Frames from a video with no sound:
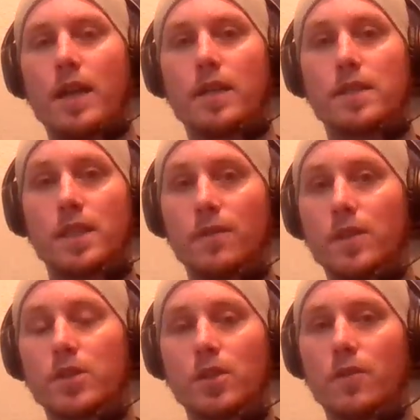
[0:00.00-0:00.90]
at it, and see if
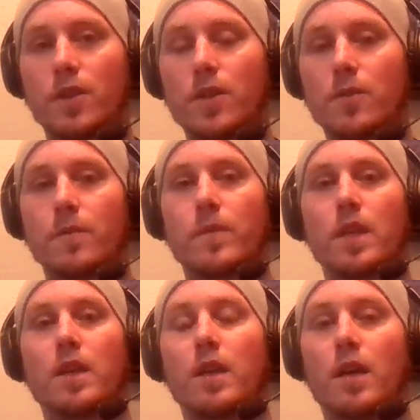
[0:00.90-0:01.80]
it's true for you.
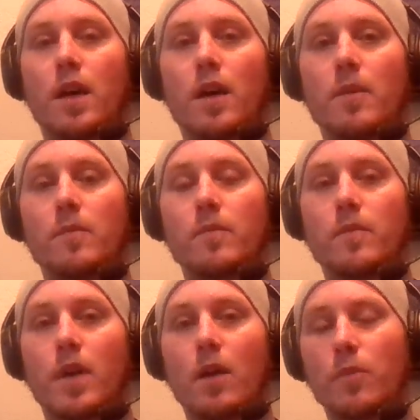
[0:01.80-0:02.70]
I
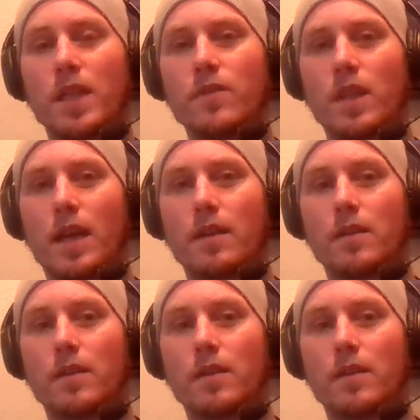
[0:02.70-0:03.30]
don't believe in